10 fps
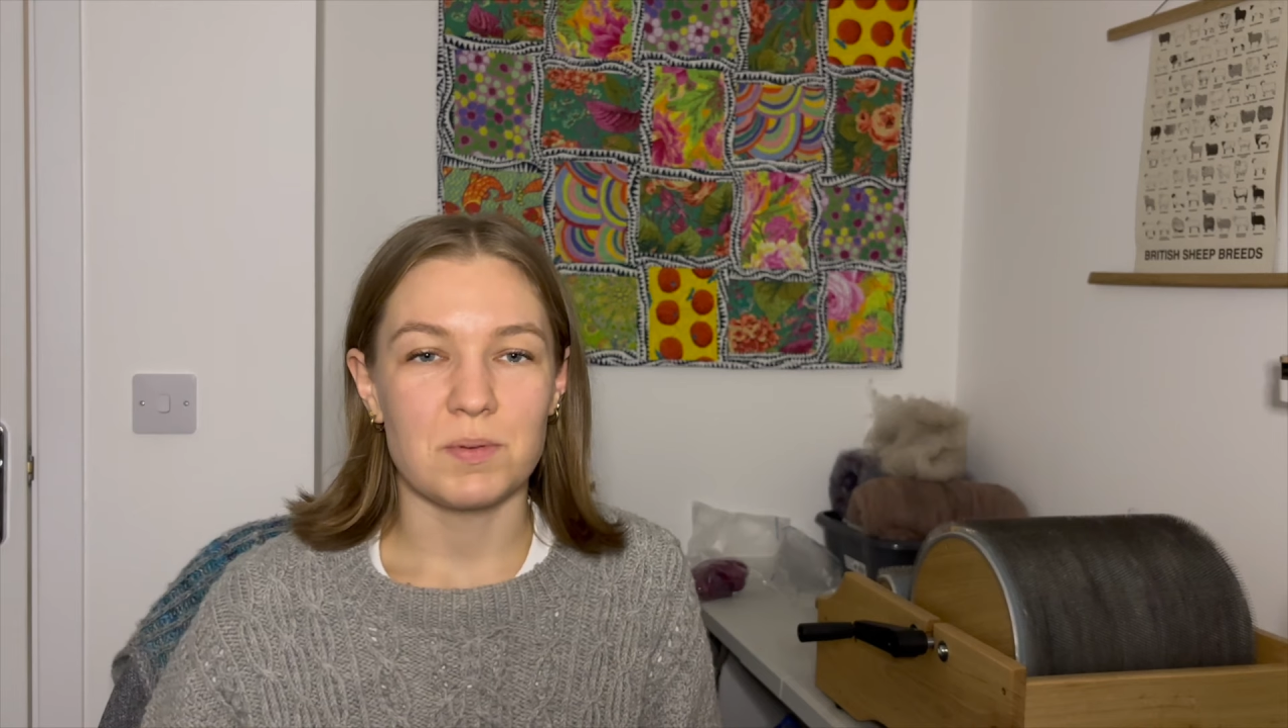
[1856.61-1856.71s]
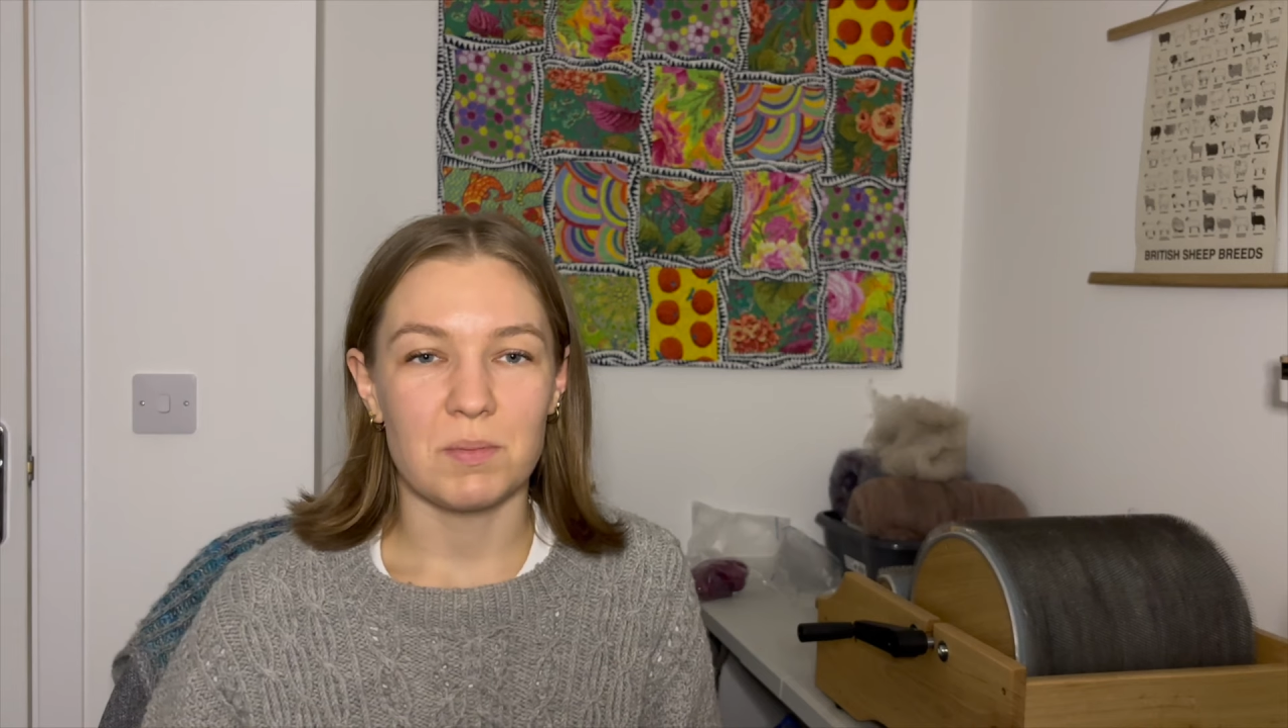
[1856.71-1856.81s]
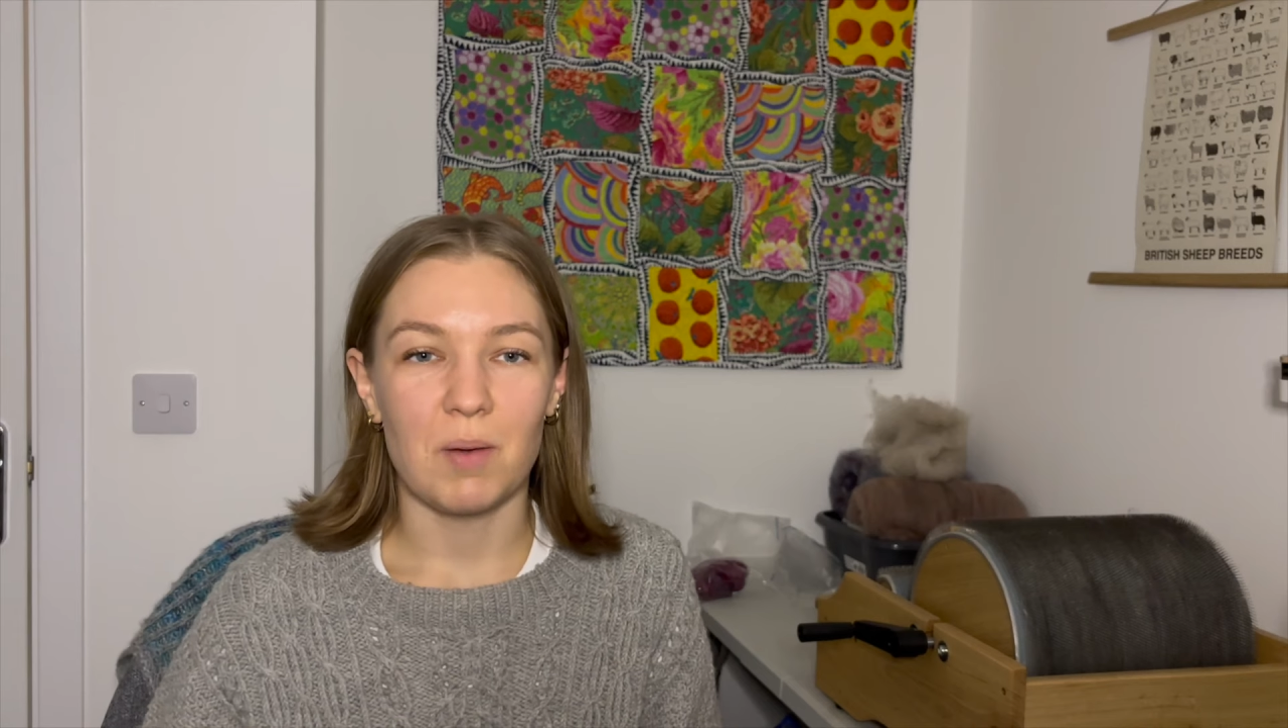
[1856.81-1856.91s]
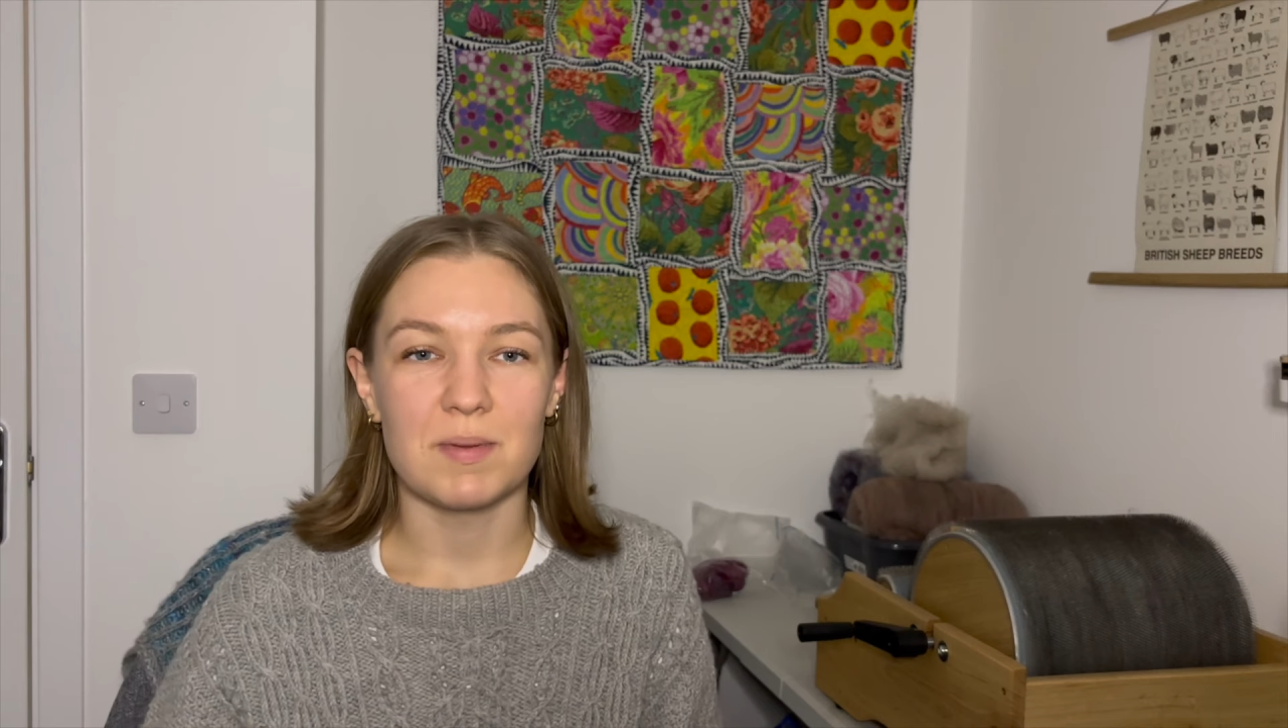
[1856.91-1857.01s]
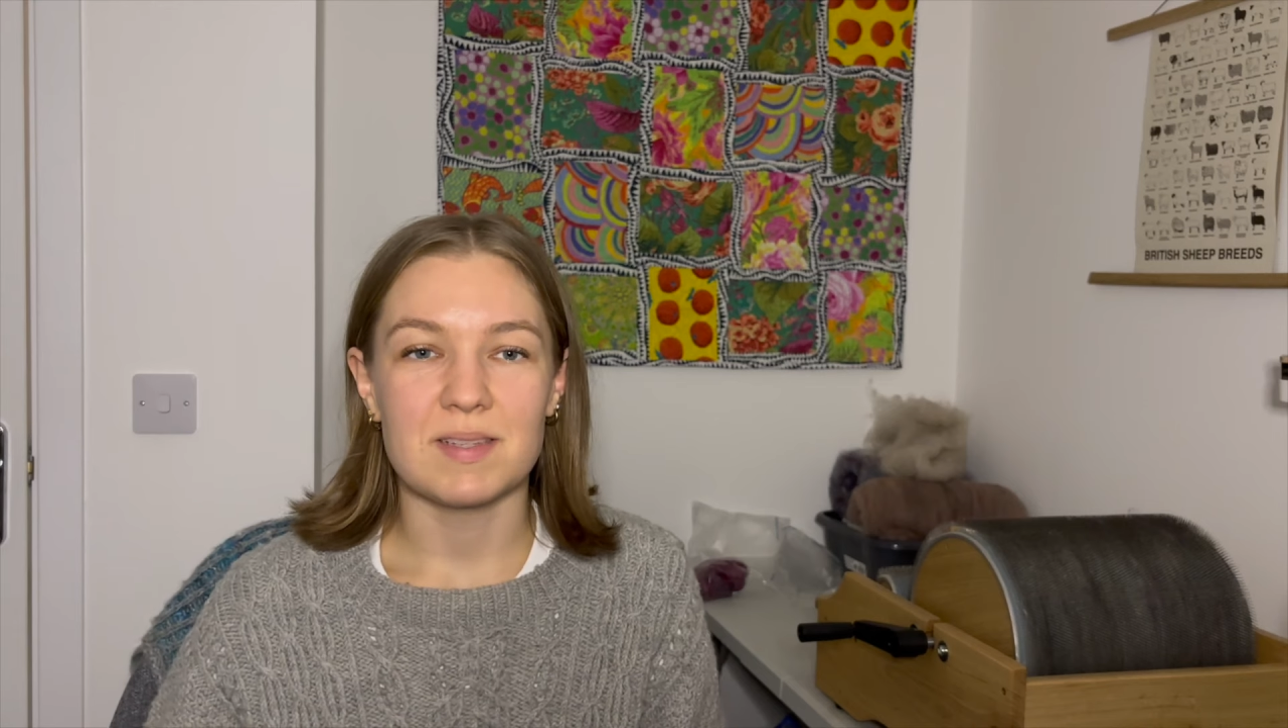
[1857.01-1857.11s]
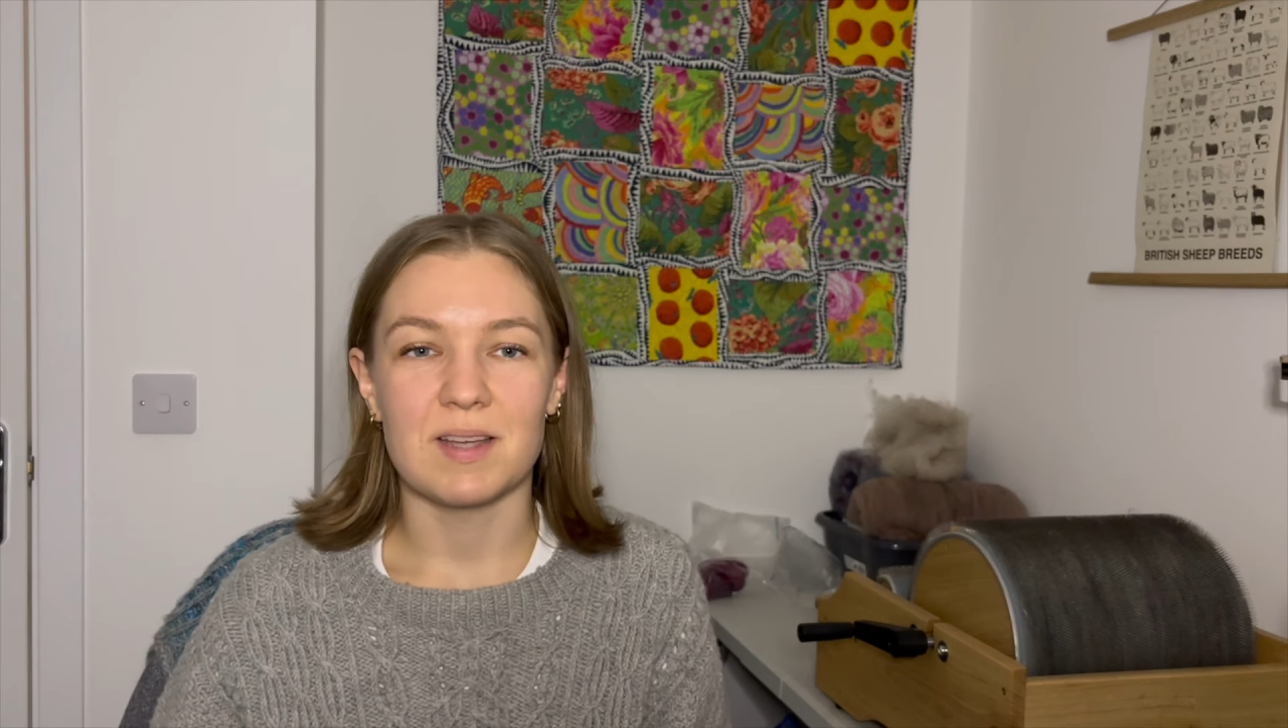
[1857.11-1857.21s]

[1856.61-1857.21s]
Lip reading: some comments